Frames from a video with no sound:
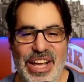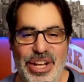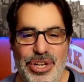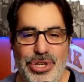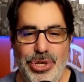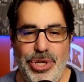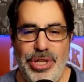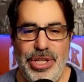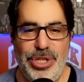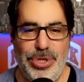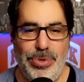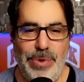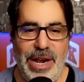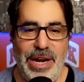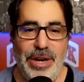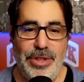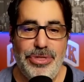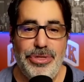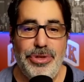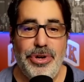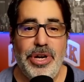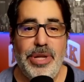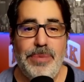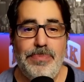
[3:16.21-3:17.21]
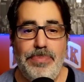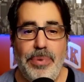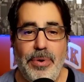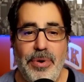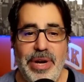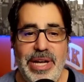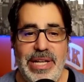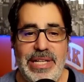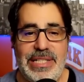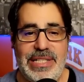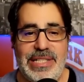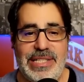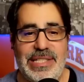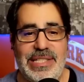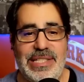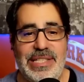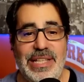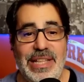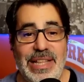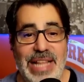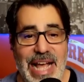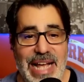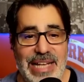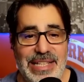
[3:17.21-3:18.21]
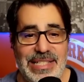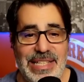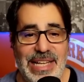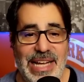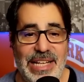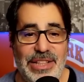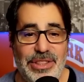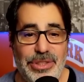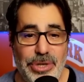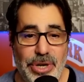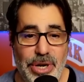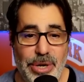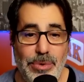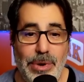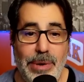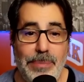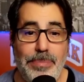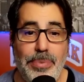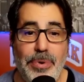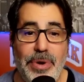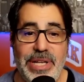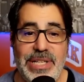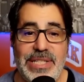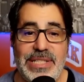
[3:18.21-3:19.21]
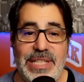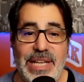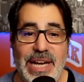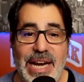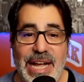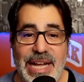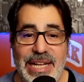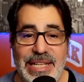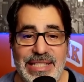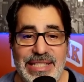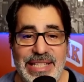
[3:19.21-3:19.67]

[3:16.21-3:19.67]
Julius Randle, 30 points last night, 31 points tonight.